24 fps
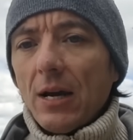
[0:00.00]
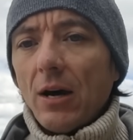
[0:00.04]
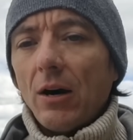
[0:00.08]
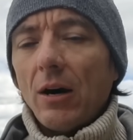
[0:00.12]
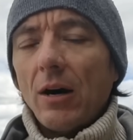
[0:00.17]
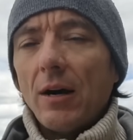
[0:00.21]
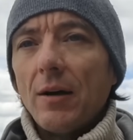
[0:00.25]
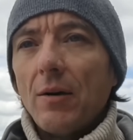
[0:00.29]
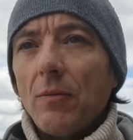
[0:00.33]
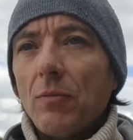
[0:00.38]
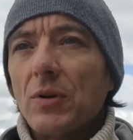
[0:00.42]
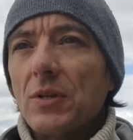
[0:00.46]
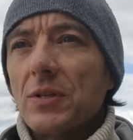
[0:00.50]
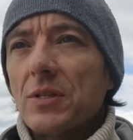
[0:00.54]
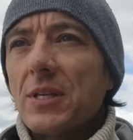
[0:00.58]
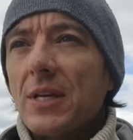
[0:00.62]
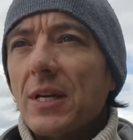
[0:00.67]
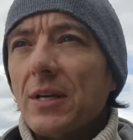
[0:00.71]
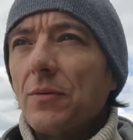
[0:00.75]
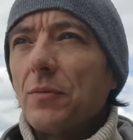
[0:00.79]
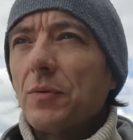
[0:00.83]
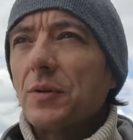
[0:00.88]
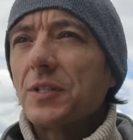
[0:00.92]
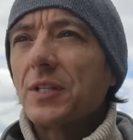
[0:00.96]
Uh, was
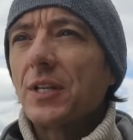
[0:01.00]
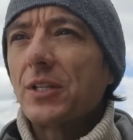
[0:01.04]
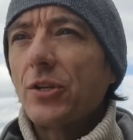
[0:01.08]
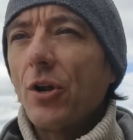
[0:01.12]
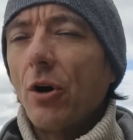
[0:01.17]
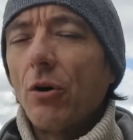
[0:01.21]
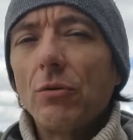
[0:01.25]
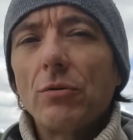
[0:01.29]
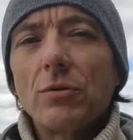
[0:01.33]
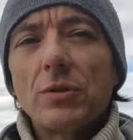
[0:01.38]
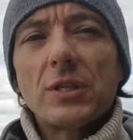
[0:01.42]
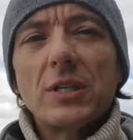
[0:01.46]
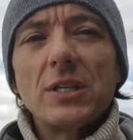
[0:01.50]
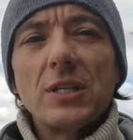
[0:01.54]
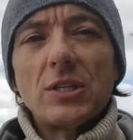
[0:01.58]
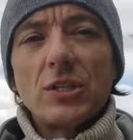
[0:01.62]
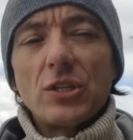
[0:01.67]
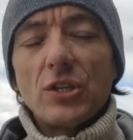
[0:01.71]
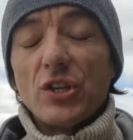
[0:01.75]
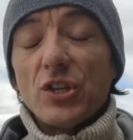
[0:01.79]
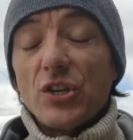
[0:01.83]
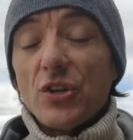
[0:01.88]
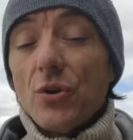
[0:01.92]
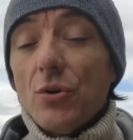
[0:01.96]
uh, was the
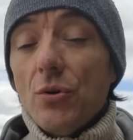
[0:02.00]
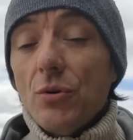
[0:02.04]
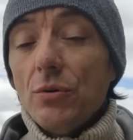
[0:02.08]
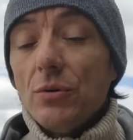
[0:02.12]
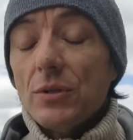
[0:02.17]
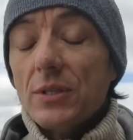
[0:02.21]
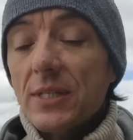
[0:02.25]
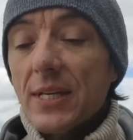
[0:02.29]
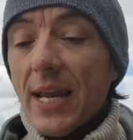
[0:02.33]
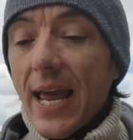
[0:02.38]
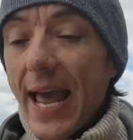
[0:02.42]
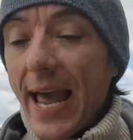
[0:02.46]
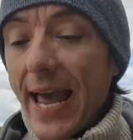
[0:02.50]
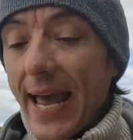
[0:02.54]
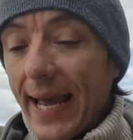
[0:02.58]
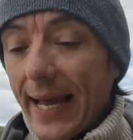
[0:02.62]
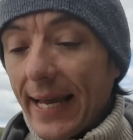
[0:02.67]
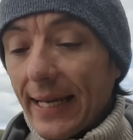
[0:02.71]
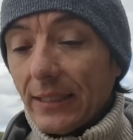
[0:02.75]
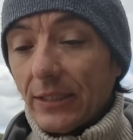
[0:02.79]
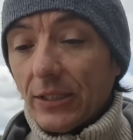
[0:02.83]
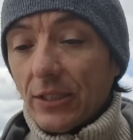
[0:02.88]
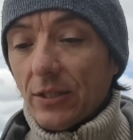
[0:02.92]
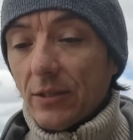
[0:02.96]
doses used,
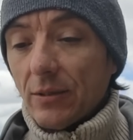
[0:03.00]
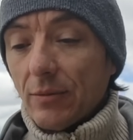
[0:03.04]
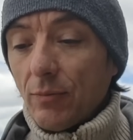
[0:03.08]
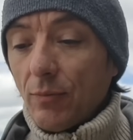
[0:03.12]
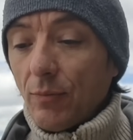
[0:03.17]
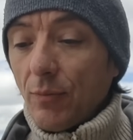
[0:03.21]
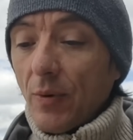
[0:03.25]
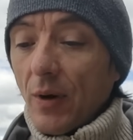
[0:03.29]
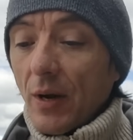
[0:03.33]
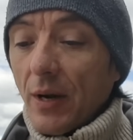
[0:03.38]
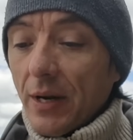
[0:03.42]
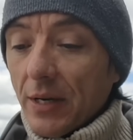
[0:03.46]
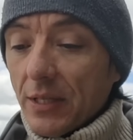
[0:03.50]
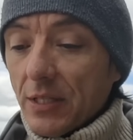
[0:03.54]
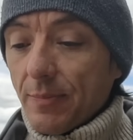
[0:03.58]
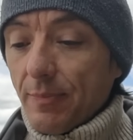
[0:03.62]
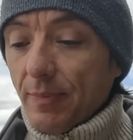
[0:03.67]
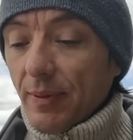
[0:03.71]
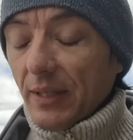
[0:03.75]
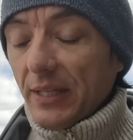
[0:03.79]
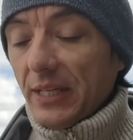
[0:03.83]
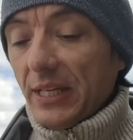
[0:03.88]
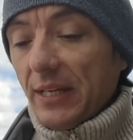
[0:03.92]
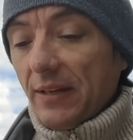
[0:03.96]
and what is
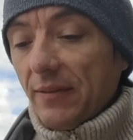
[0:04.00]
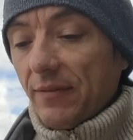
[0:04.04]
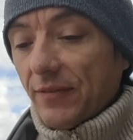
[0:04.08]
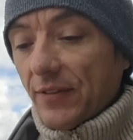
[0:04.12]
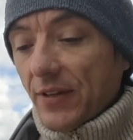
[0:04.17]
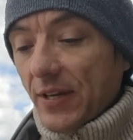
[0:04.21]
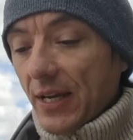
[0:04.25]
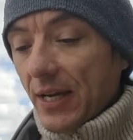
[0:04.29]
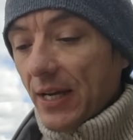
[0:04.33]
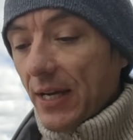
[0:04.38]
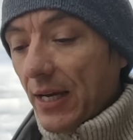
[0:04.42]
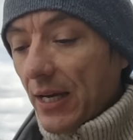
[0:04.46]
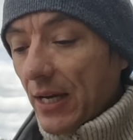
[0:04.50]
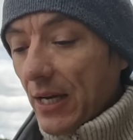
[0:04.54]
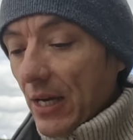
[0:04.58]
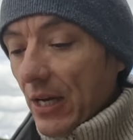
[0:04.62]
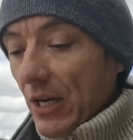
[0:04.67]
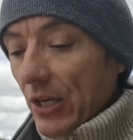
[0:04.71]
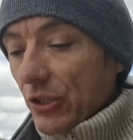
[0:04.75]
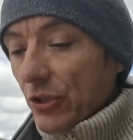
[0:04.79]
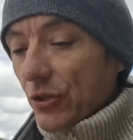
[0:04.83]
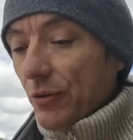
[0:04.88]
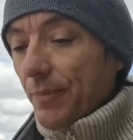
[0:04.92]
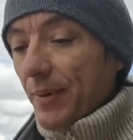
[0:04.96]
believed uh,
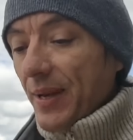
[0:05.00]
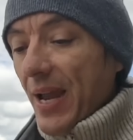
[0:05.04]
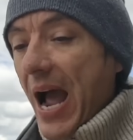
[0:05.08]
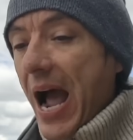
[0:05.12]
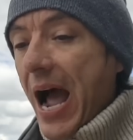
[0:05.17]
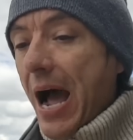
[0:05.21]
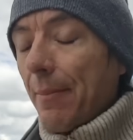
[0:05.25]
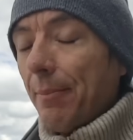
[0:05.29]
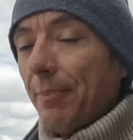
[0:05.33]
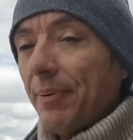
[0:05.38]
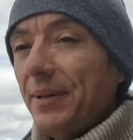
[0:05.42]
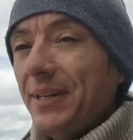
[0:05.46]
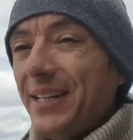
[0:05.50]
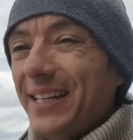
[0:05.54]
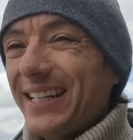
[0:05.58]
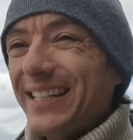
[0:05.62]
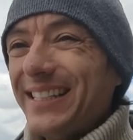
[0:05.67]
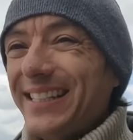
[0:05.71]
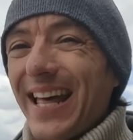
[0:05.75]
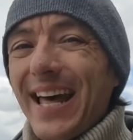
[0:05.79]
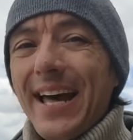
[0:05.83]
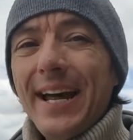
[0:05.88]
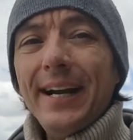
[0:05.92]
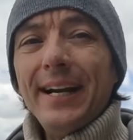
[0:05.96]
to be
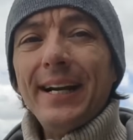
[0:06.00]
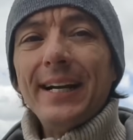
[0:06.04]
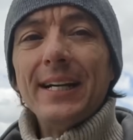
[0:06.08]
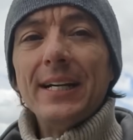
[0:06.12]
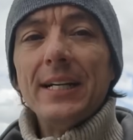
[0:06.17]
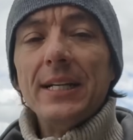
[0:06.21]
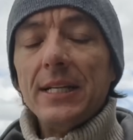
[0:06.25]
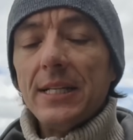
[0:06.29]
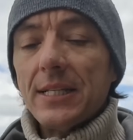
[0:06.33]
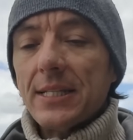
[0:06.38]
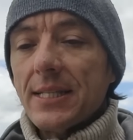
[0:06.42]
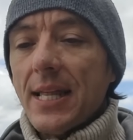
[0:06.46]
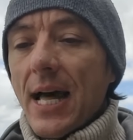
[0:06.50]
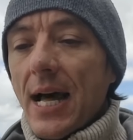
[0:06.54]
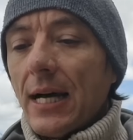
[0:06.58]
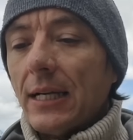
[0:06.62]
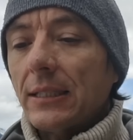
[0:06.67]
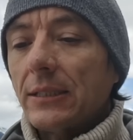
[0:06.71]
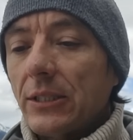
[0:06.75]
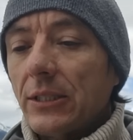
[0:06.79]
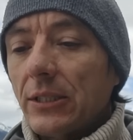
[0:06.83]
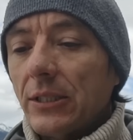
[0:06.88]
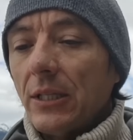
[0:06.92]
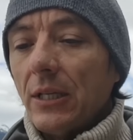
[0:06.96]
happening there is
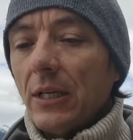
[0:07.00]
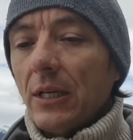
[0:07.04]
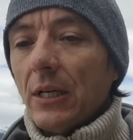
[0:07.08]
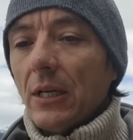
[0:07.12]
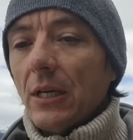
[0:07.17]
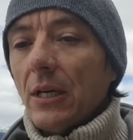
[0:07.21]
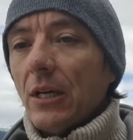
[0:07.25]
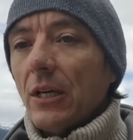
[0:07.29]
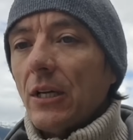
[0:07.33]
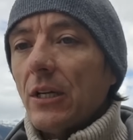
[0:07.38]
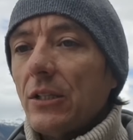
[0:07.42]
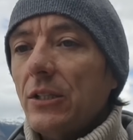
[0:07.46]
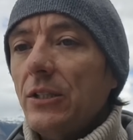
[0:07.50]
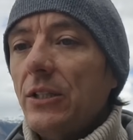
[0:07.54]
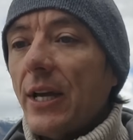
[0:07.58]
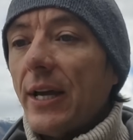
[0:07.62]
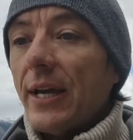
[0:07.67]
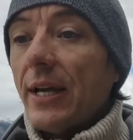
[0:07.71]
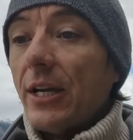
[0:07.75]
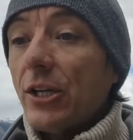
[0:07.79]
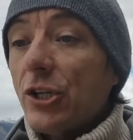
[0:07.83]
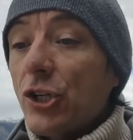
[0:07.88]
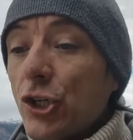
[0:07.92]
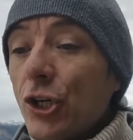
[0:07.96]
that
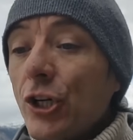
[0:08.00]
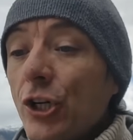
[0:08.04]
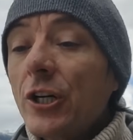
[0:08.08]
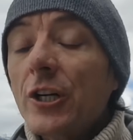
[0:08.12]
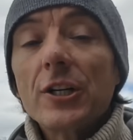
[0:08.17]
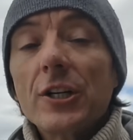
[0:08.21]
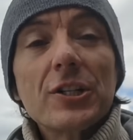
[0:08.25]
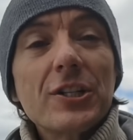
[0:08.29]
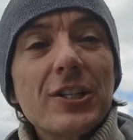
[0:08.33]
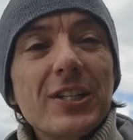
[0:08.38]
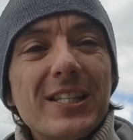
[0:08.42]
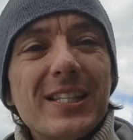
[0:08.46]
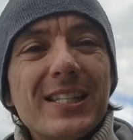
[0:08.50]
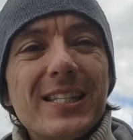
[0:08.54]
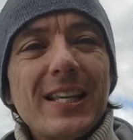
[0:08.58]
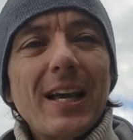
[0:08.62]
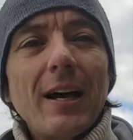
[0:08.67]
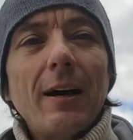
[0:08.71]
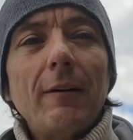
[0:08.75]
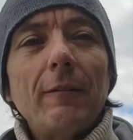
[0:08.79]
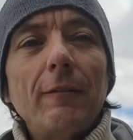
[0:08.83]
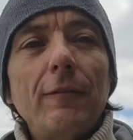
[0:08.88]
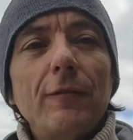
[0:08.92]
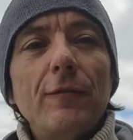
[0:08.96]
the sugars
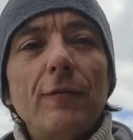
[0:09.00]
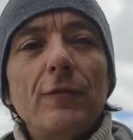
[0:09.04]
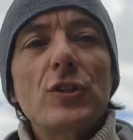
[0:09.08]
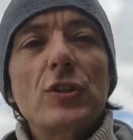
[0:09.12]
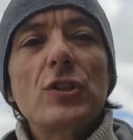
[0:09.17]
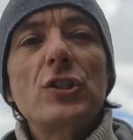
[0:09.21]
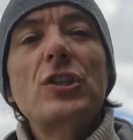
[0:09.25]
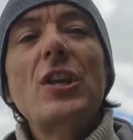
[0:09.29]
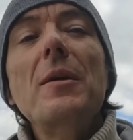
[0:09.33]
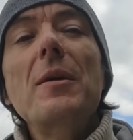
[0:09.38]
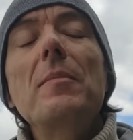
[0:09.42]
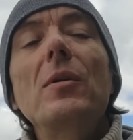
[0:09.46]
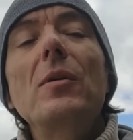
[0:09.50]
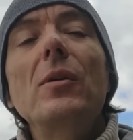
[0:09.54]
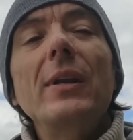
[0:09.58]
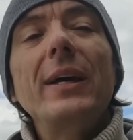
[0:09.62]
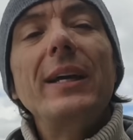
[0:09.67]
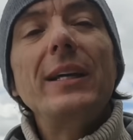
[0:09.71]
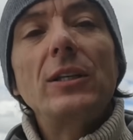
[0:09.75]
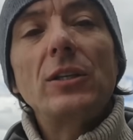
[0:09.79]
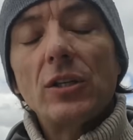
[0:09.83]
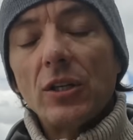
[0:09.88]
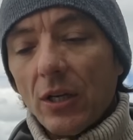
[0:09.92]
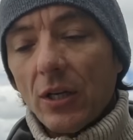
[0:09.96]
itself
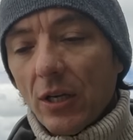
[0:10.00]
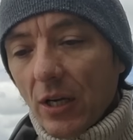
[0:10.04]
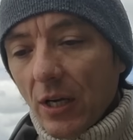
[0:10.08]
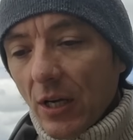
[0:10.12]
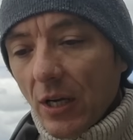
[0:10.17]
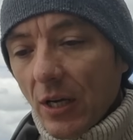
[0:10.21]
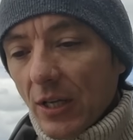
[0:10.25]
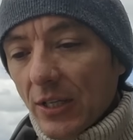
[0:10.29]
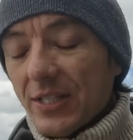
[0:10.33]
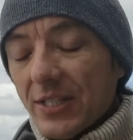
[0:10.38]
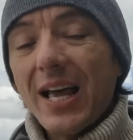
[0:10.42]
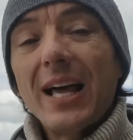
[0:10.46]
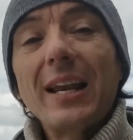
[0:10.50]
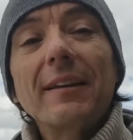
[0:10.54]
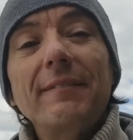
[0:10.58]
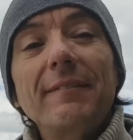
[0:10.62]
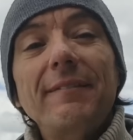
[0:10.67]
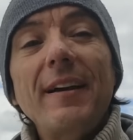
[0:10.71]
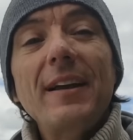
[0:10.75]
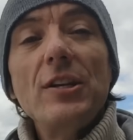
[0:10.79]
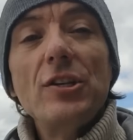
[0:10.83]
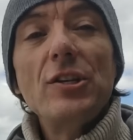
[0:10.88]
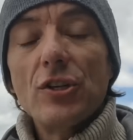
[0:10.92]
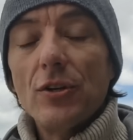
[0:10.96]
stimulate
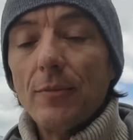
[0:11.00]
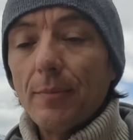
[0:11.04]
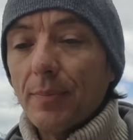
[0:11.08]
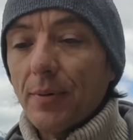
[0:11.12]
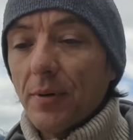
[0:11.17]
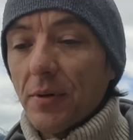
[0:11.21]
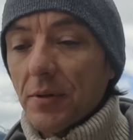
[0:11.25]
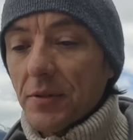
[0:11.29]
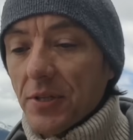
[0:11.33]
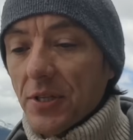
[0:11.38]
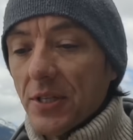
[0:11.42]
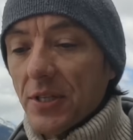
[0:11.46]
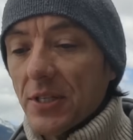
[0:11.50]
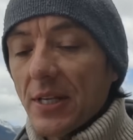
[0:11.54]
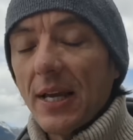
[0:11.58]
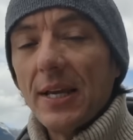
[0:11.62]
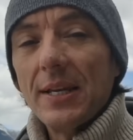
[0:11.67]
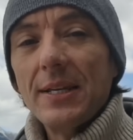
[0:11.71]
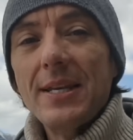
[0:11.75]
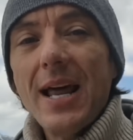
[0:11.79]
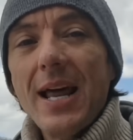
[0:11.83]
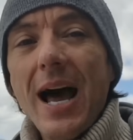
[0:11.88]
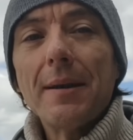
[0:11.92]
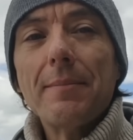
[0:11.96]
salivation process,
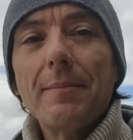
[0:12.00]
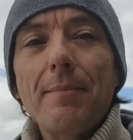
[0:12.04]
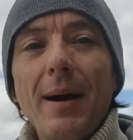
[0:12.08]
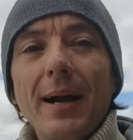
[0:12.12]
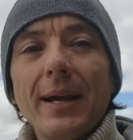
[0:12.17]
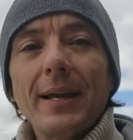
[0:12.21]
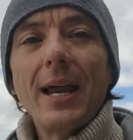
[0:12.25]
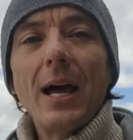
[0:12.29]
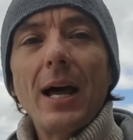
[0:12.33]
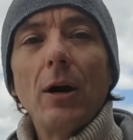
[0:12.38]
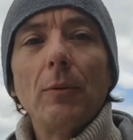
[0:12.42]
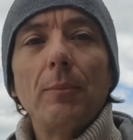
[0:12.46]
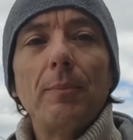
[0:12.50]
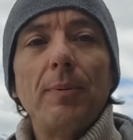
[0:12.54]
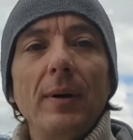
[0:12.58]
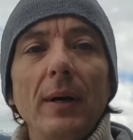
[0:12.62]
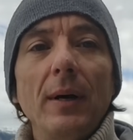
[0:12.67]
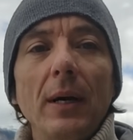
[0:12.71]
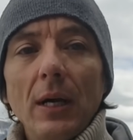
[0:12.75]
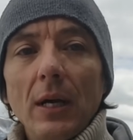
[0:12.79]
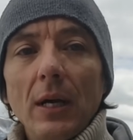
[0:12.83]
and that might help